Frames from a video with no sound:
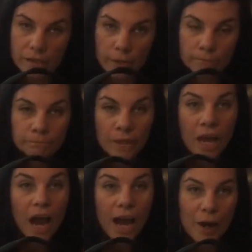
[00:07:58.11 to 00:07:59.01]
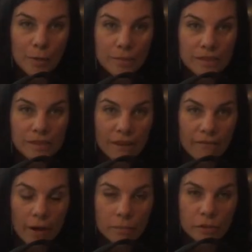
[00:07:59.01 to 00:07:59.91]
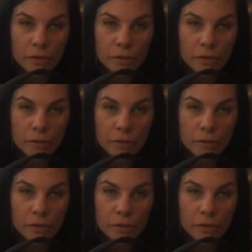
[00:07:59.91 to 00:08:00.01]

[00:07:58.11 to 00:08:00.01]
So I hope this stuff helps